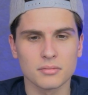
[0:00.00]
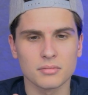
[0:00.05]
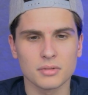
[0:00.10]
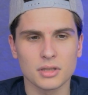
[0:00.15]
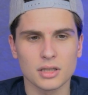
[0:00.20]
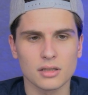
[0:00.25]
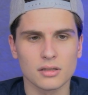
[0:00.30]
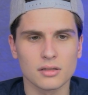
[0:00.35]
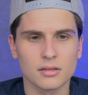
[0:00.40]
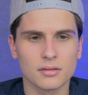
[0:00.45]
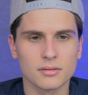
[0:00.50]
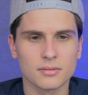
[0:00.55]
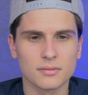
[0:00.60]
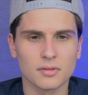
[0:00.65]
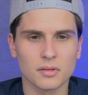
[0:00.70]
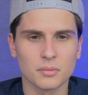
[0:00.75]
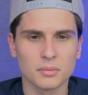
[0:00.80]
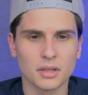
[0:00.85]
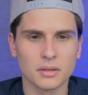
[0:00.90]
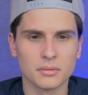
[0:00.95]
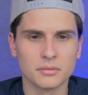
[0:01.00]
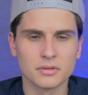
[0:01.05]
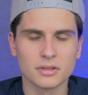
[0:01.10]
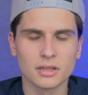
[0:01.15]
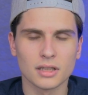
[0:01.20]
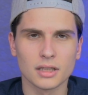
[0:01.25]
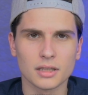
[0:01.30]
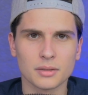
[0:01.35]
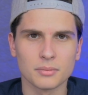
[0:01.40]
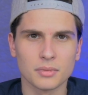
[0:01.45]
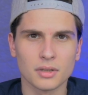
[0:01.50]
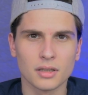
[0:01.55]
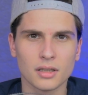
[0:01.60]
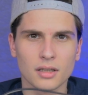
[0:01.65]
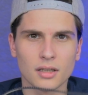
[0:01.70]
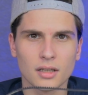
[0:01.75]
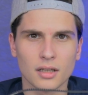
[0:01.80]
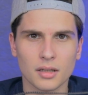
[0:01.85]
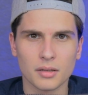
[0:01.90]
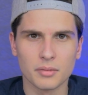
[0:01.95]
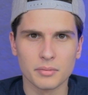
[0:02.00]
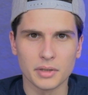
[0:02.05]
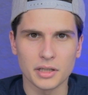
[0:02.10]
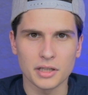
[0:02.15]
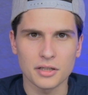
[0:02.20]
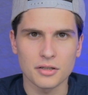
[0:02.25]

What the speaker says: Just from time to time make